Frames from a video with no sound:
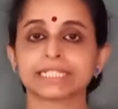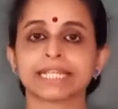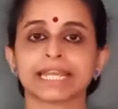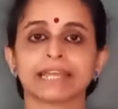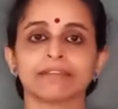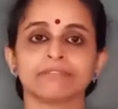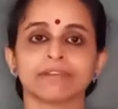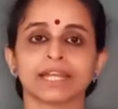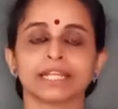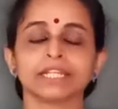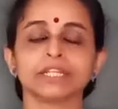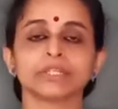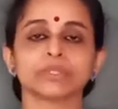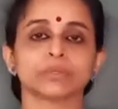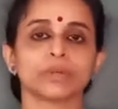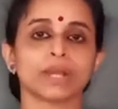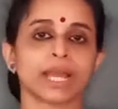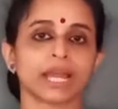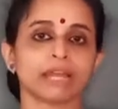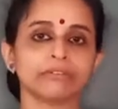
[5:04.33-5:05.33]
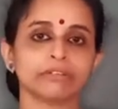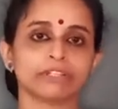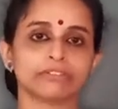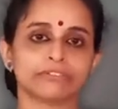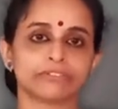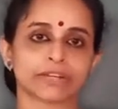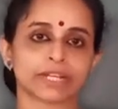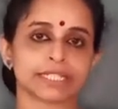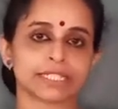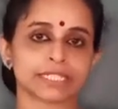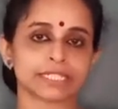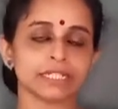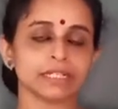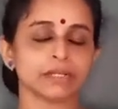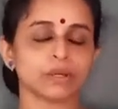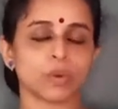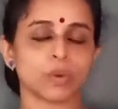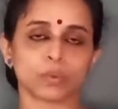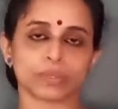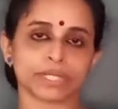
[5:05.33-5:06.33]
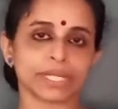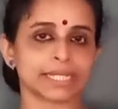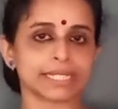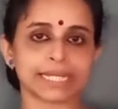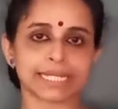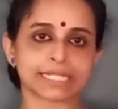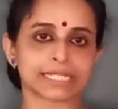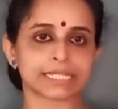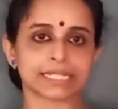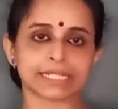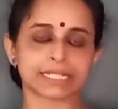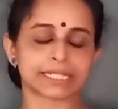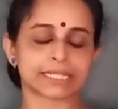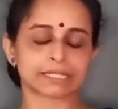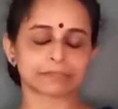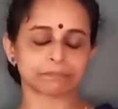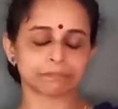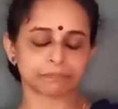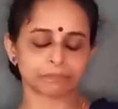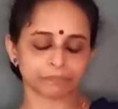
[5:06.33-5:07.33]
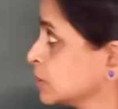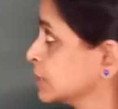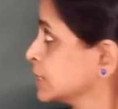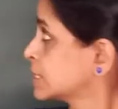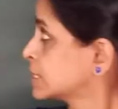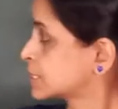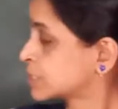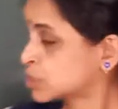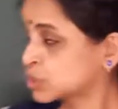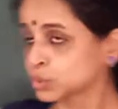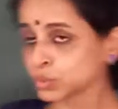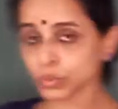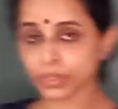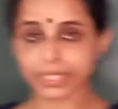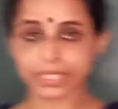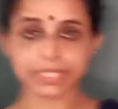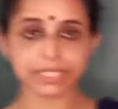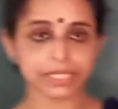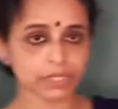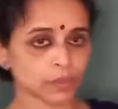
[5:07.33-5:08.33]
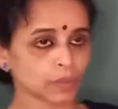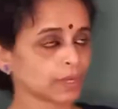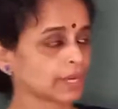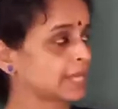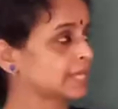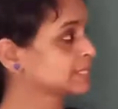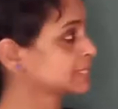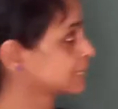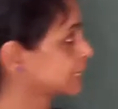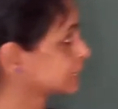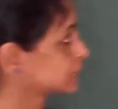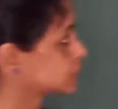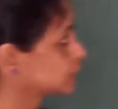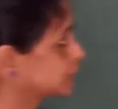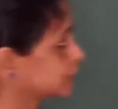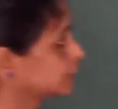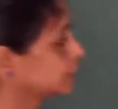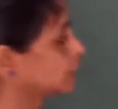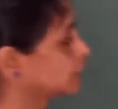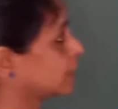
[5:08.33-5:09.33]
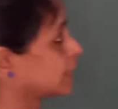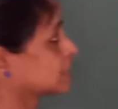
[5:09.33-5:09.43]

j value, you have different orientations. So this 2 is actually known